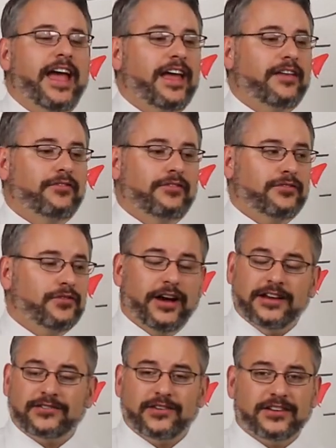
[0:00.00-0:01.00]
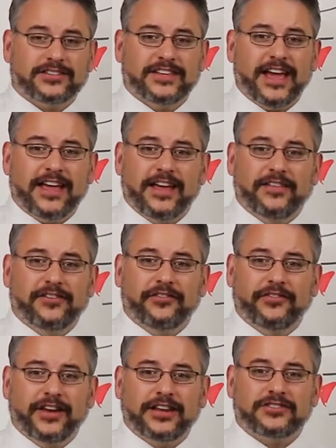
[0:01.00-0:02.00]
and you guys are all set and you're
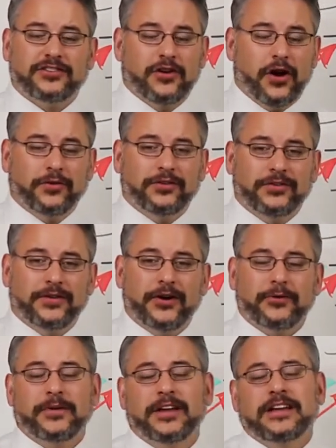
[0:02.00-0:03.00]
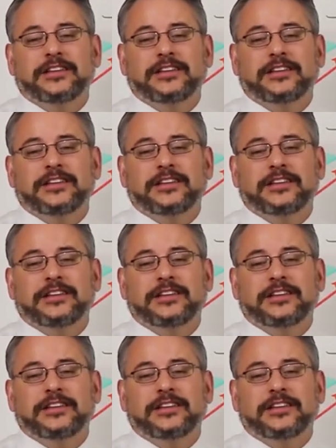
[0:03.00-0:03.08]
finished. You own a new home.